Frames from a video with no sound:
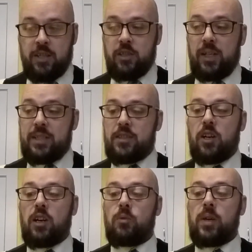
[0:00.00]
So let's
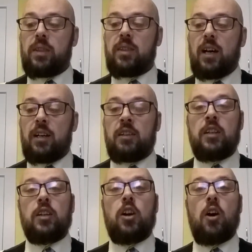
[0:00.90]
start with
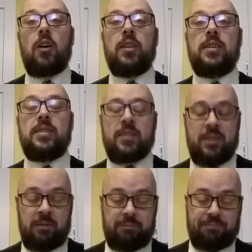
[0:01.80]

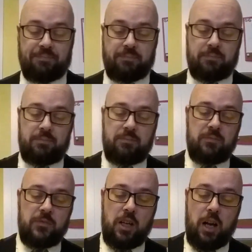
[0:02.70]
Karla's
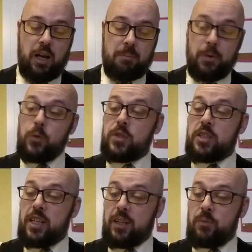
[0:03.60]
boneless
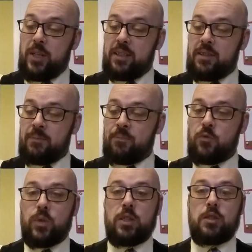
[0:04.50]
chicken wings
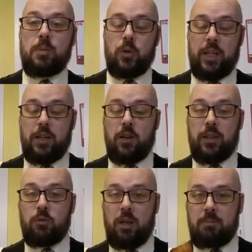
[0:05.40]
with the chipotle
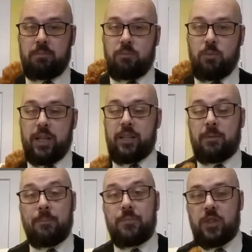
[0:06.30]
garlic rub right
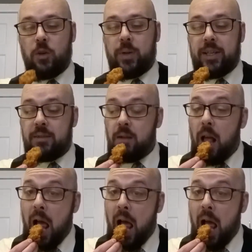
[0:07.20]
here, going in.